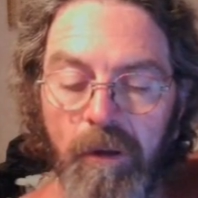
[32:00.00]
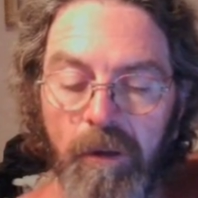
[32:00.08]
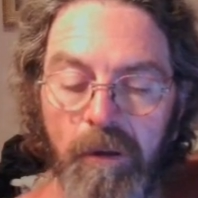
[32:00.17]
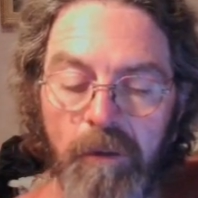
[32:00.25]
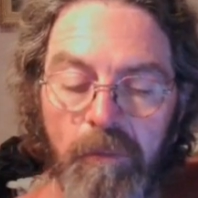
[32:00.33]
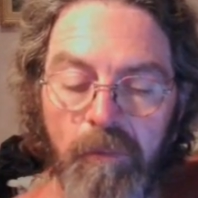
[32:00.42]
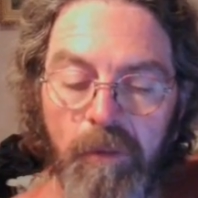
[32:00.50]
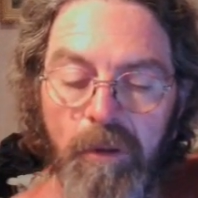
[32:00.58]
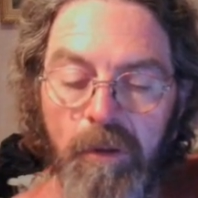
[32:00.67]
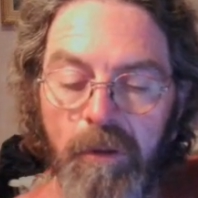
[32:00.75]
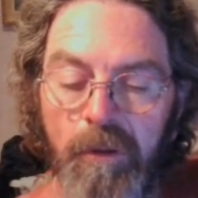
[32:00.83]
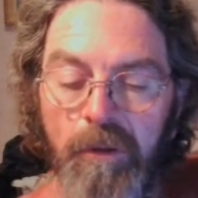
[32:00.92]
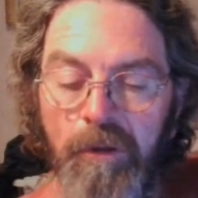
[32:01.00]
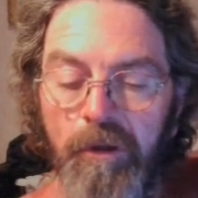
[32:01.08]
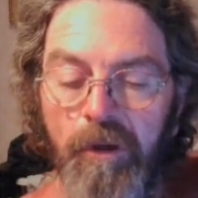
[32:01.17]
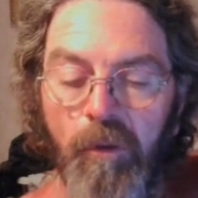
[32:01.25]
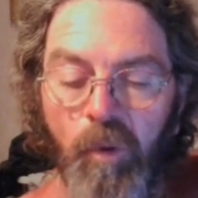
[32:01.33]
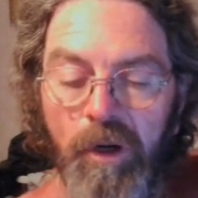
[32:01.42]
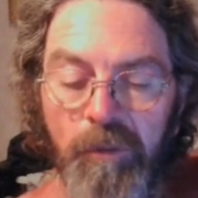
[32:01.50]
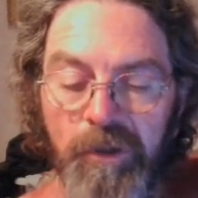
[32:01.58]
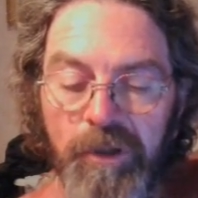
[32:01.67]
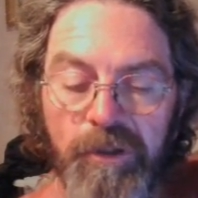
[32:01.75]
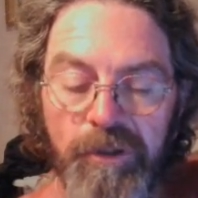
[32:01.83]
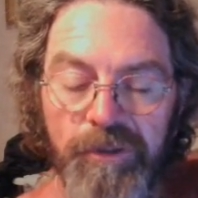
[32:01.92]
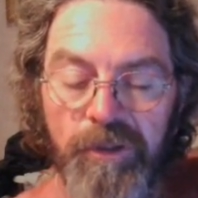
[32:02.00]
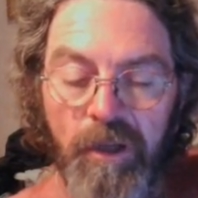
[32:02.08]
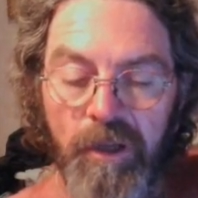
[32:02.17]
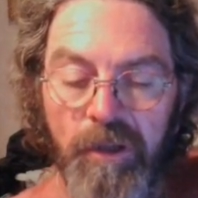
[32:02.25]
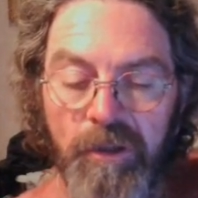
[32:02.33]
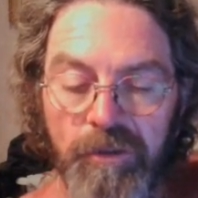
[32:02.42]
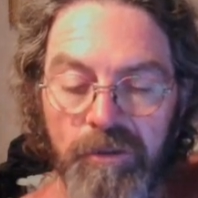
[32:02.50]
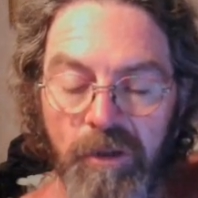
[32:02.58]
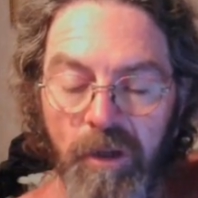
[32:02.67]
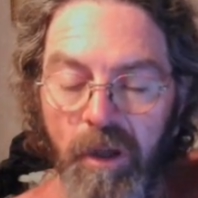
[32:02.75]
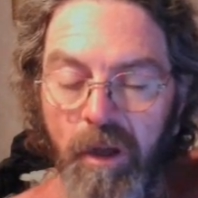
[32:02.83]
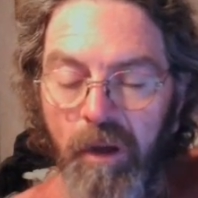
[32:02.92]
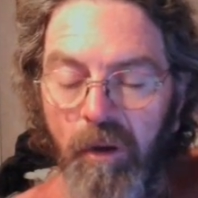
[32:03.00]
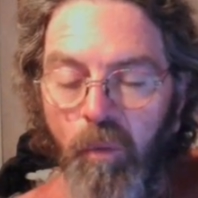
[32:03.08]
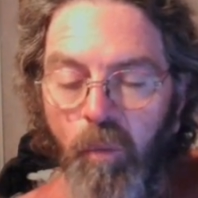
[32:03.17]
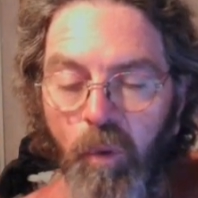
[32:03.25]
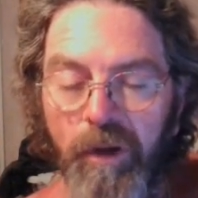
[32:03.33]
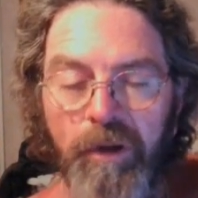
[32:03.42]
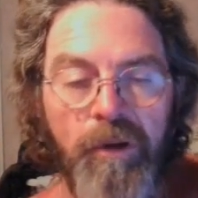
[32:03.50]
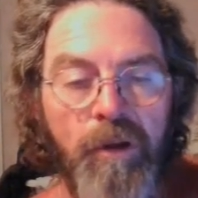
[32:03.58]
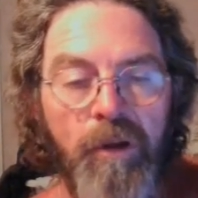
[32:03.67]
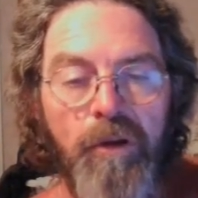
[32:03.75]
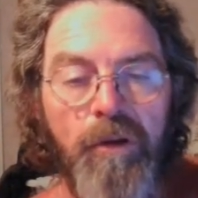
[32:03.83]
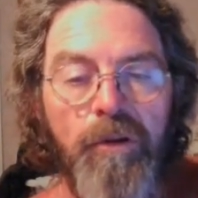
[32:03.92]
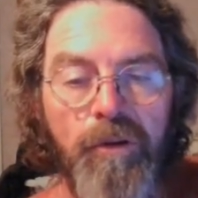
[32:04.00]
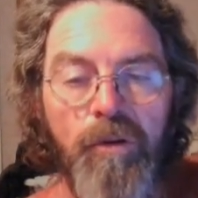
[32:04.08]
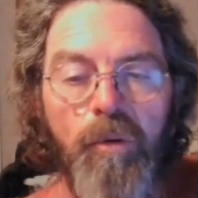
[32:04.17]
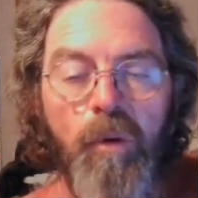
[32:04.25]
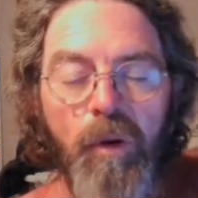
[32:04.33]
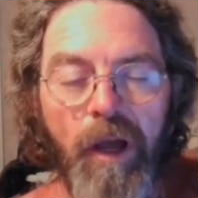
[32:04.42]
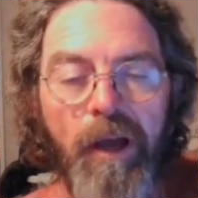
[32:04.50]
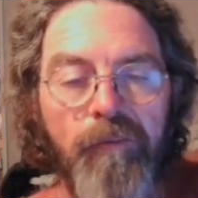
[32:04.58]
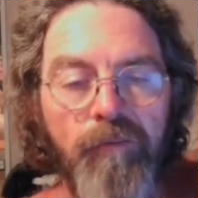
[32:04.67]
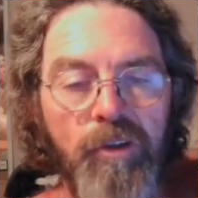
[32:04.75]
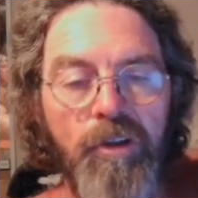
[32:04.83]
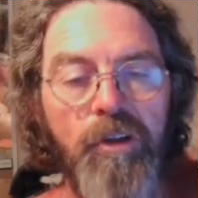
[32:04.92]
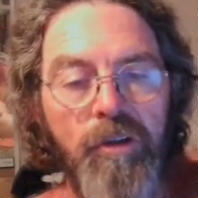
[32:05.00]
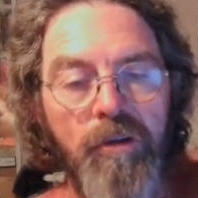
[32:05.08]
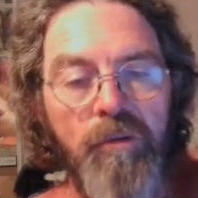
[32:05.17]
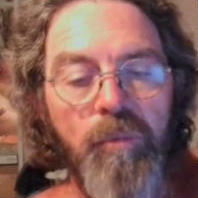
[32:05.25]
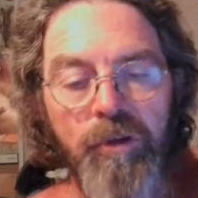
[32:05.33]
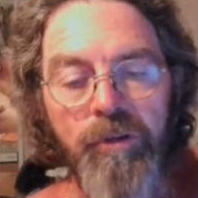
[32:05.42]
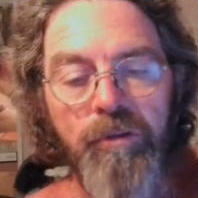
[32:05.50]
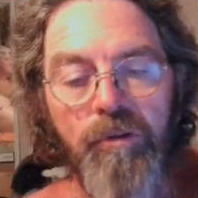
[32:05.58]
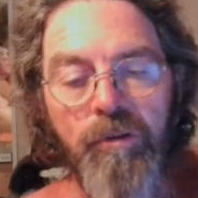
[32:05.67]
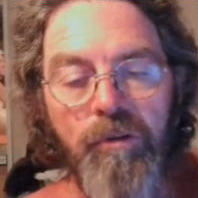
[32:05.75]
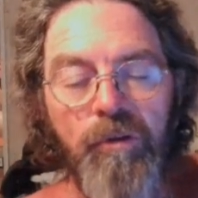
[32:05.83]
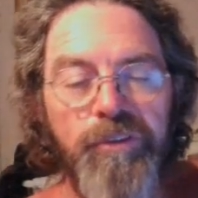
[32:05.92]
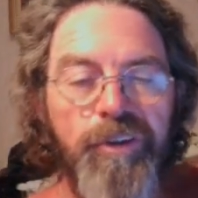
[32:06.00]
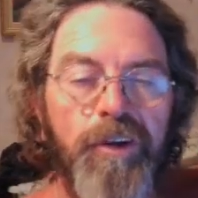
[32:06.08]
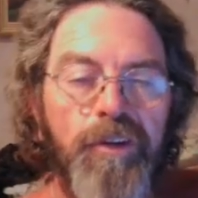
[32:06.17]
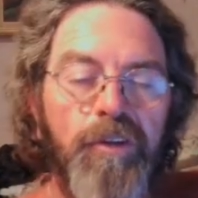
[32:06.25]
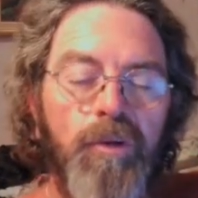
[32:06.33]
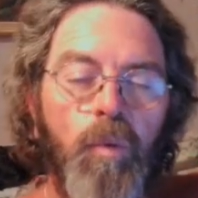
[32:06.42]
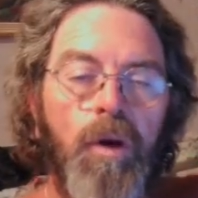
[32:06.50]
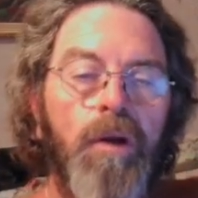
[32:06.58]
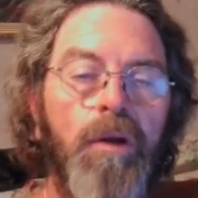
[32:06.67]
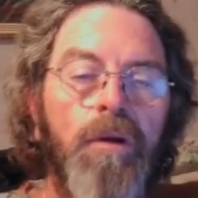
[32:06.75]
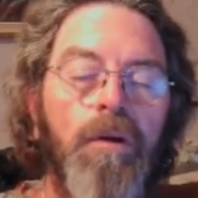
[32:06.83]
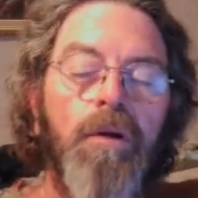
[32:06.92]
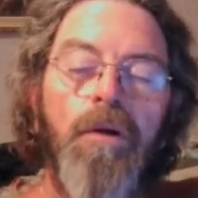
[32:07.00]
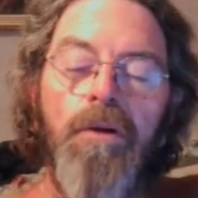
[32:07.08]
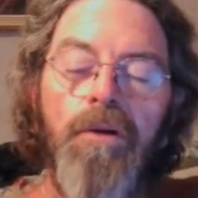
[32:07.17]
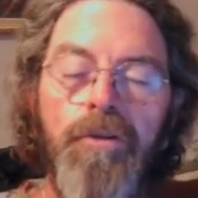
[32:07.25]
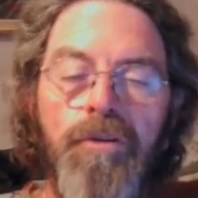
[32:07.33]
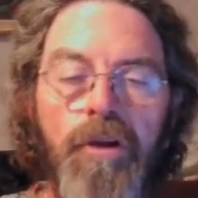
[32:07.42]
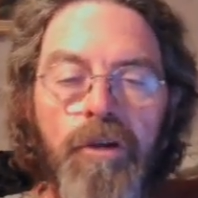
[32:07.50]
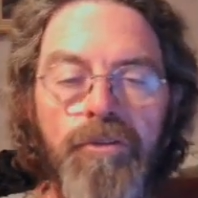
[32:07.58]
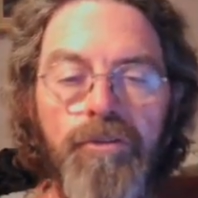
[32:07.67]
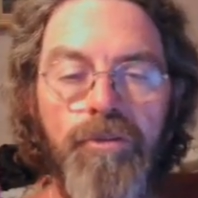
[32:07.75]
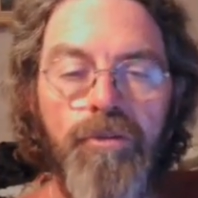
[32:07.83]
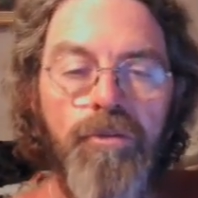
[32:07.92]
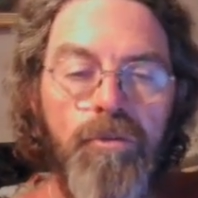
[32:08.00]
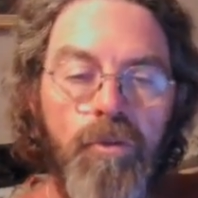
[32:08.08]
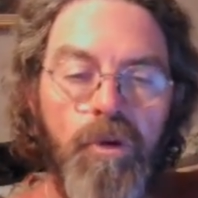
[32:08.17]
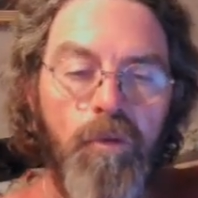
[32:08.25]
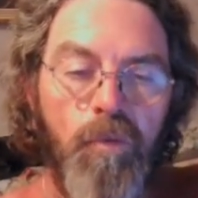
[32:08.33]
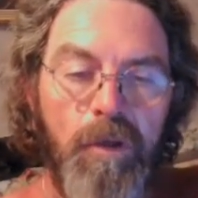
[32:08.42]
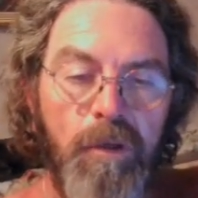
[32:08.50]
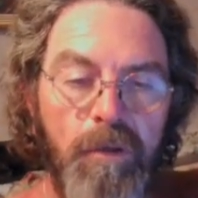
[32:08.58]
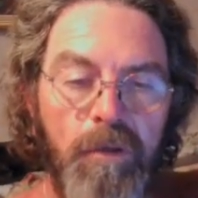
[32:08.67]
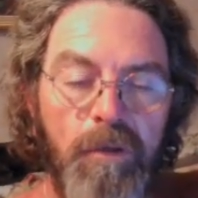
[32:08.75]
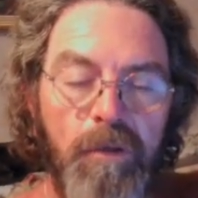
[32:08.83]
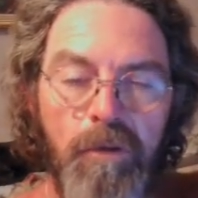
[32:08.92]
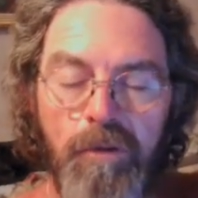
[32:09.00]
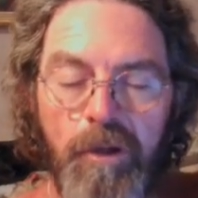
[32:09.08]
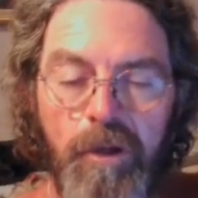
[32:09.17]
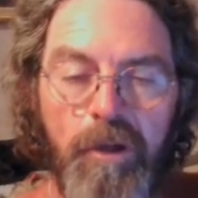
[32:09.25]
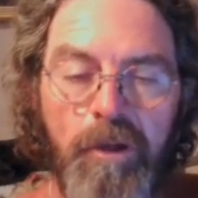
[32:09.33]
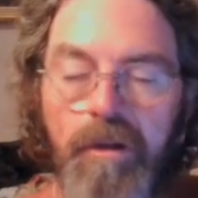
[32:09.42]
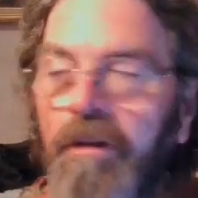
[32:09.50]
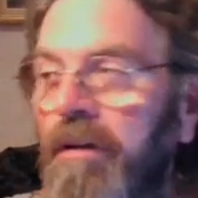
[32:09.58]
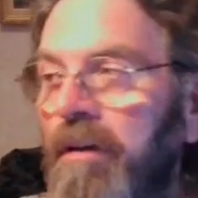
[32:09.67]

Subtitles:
you know, what I mean to say is when you have need but you don't know exactly what, you dial 211, okay?